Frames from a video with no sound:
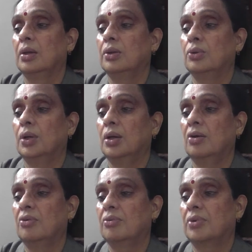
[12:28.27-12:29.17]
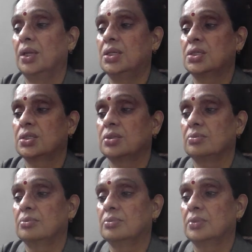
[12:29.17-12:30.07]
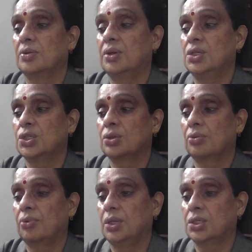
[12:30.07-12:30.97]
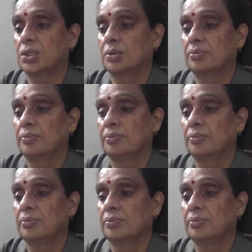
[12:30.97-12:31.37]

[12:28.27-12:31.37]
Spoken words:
you have reached, reach, reached.